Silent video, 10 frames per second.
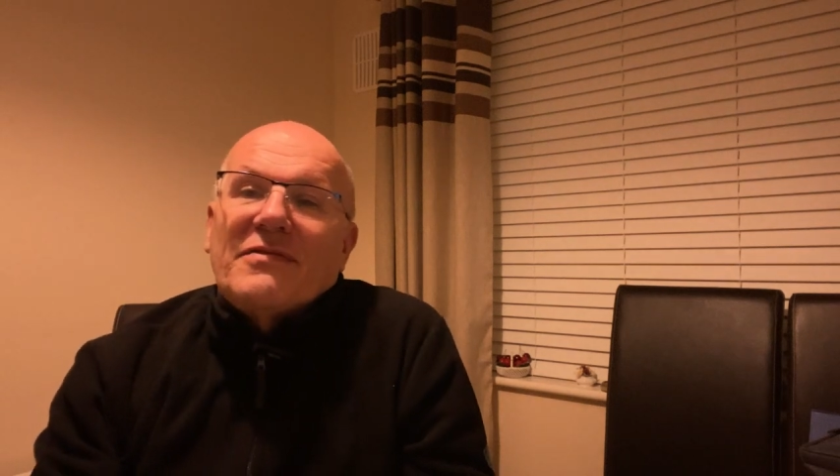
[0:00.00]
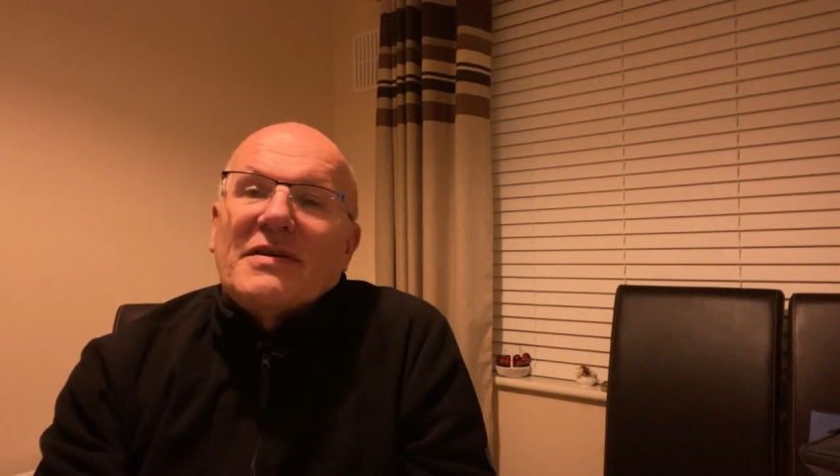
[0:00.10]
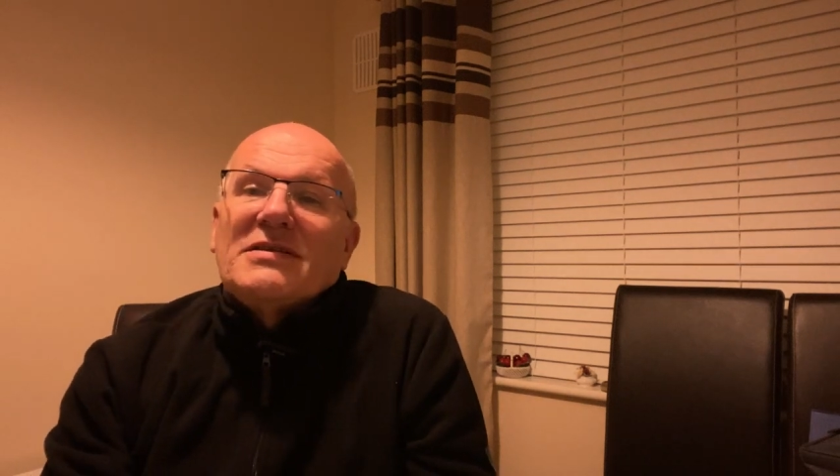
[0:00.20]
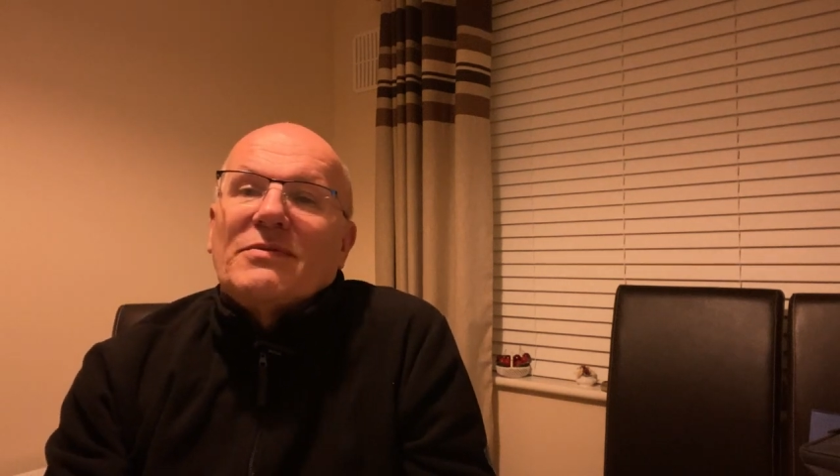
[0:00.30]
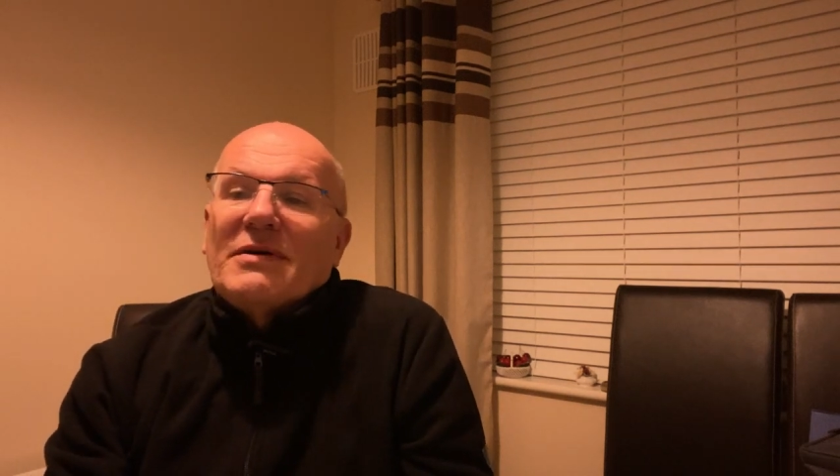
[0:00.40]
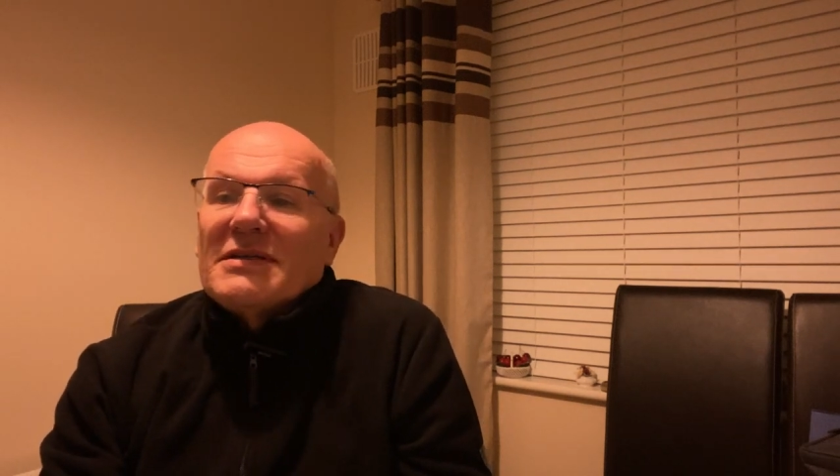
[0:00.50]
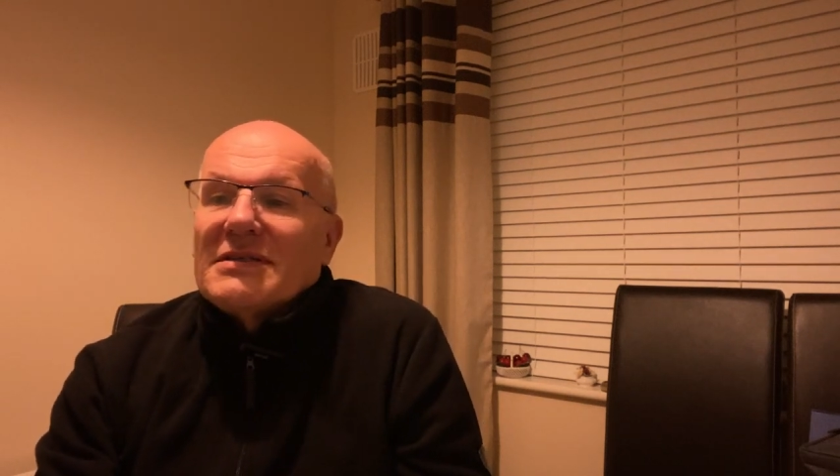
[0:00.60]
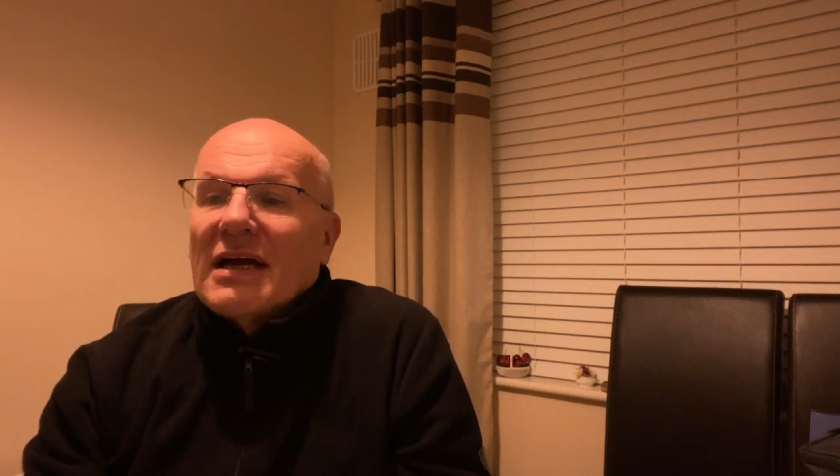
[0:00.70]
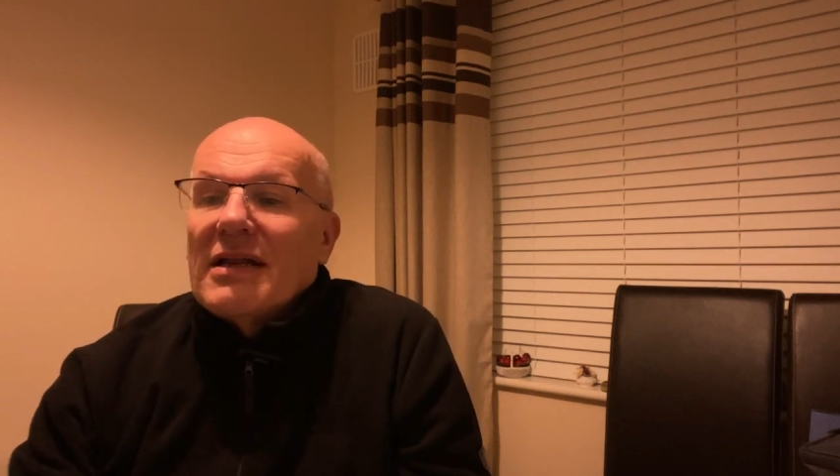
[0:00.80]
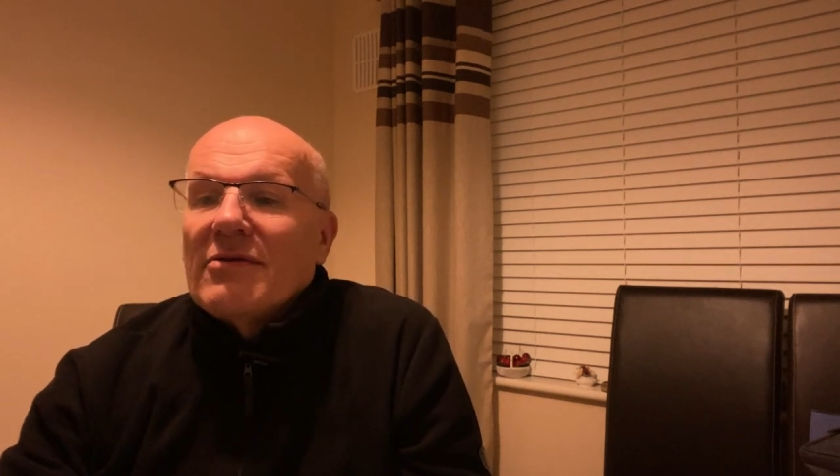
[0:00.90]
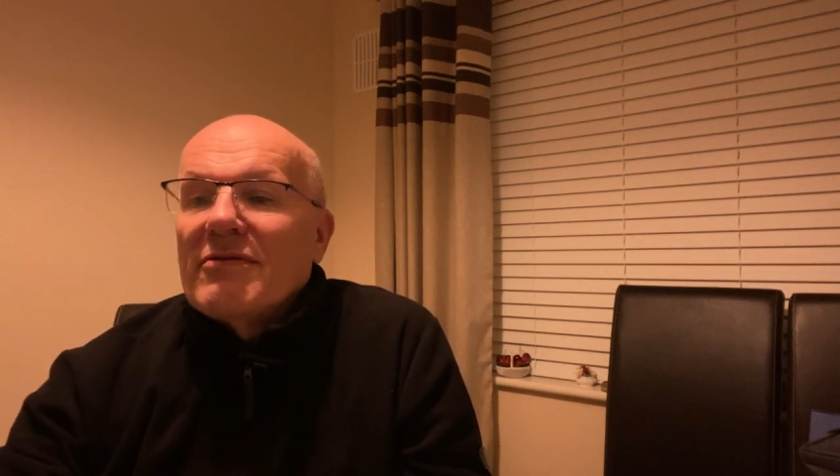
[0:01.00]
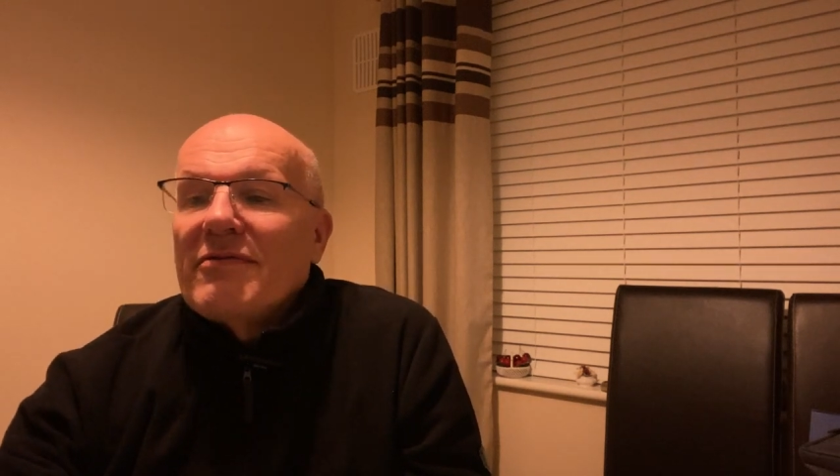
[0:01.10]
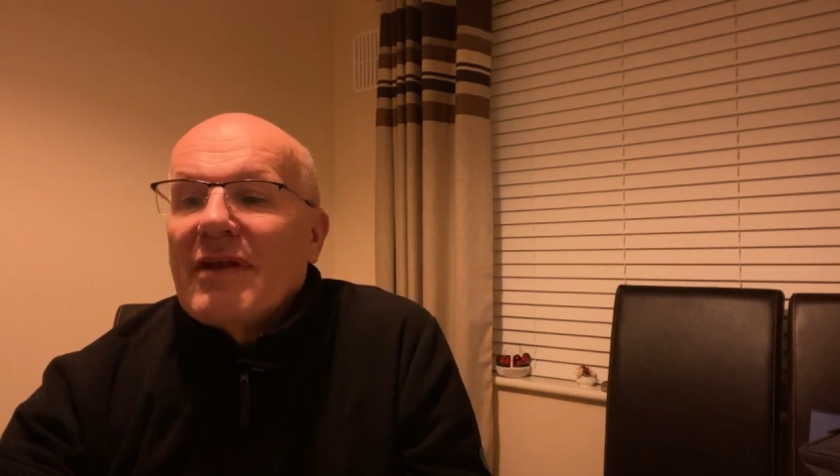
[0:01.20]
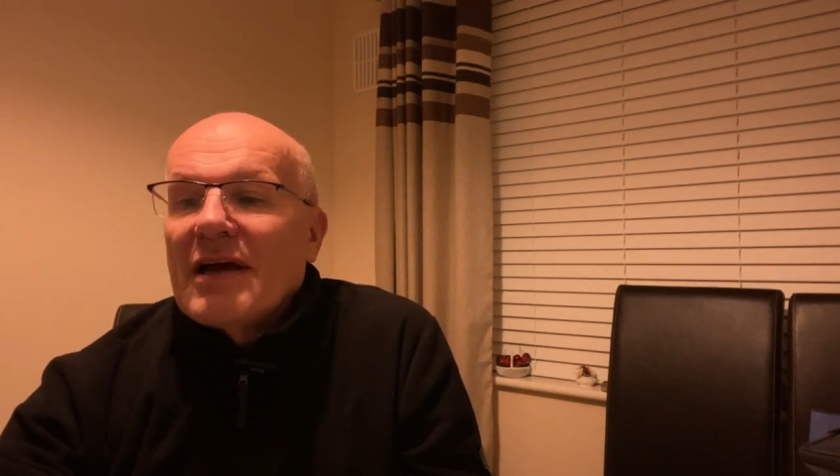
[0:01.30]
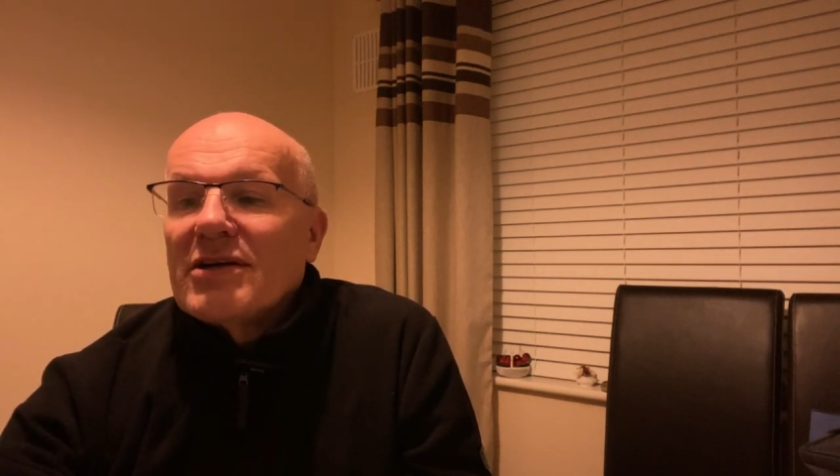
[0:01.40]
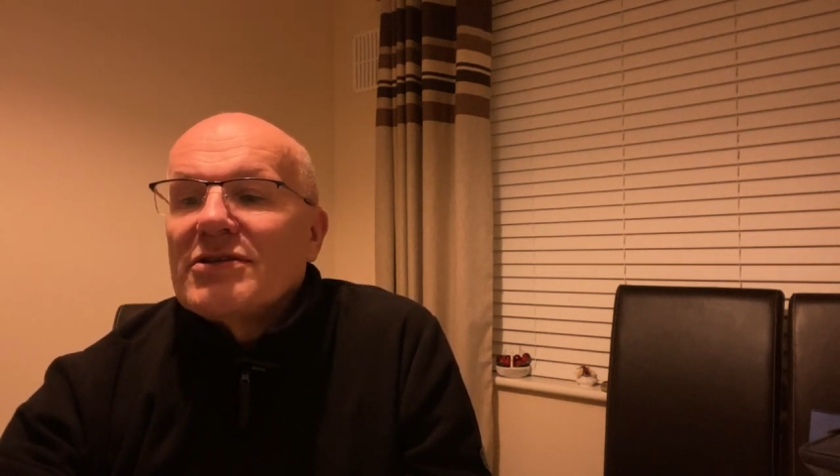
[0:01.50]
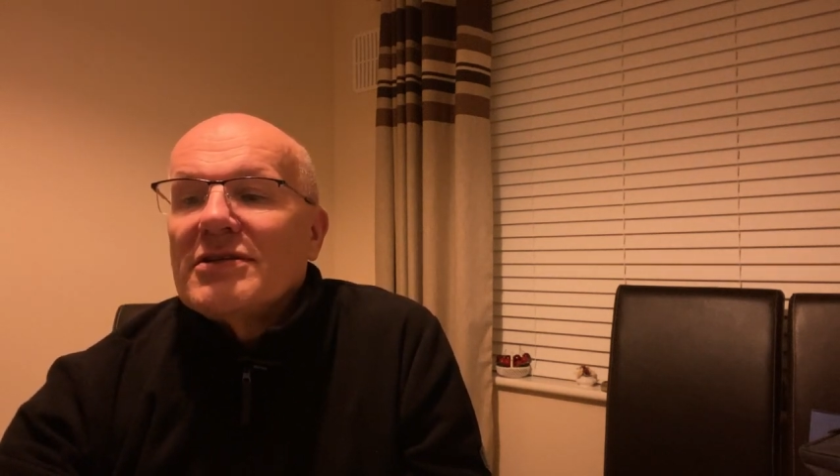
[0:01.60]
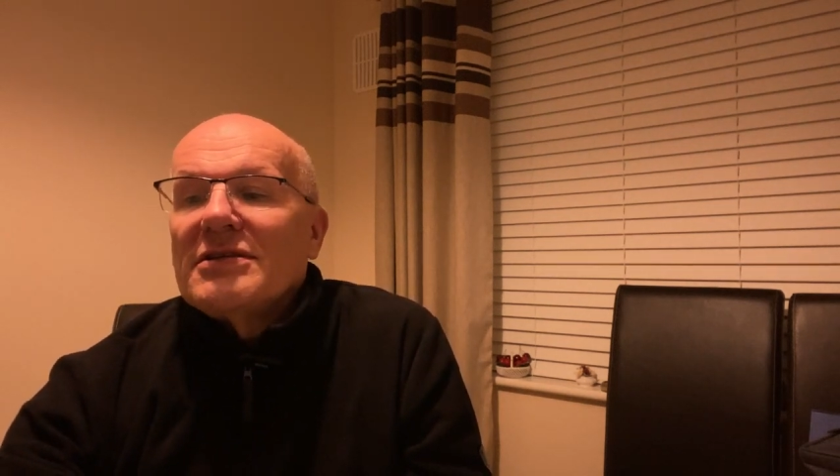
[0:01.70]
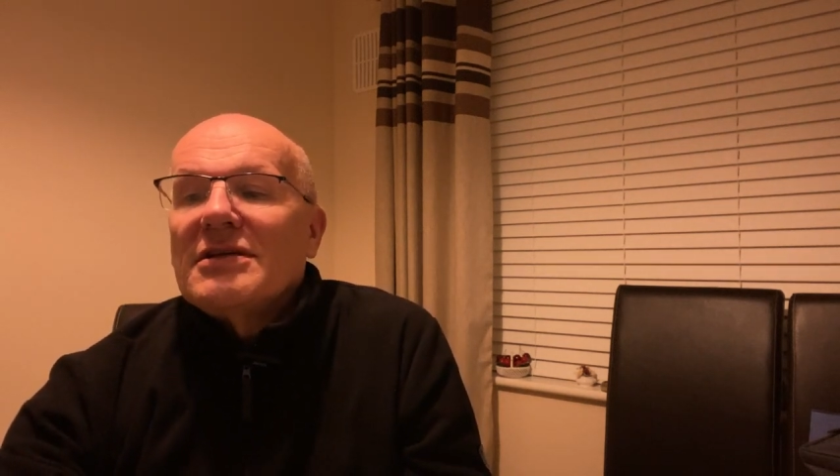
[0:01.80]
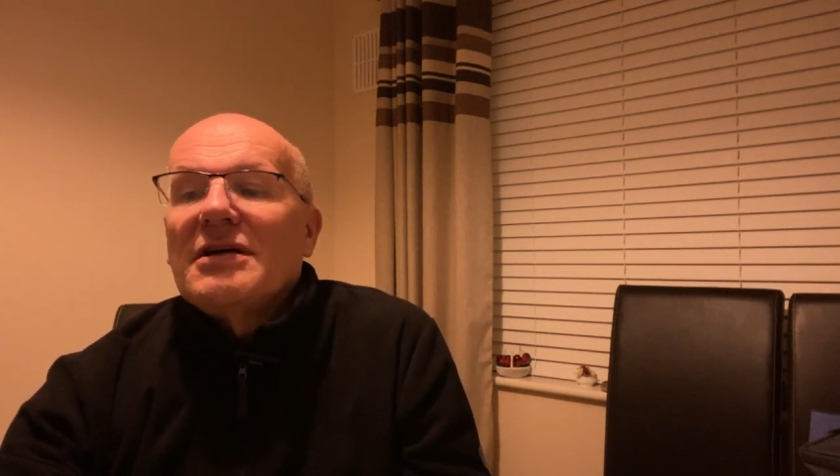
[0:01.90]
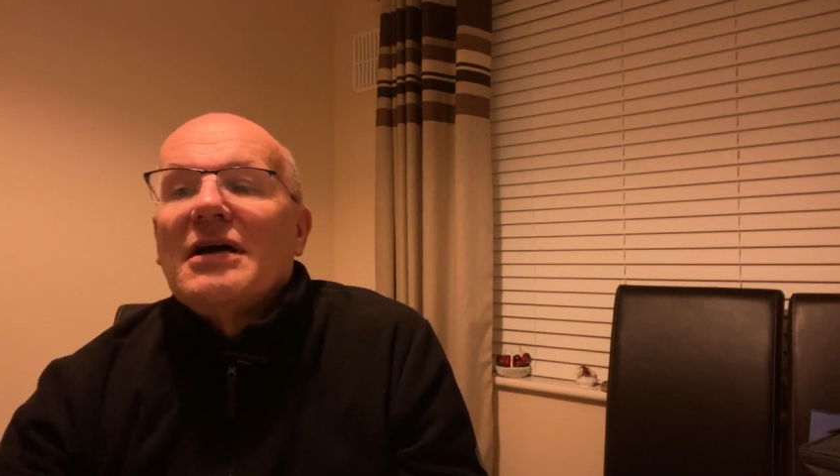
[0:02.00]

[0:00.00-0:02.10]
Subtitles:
of this week's daily reflection.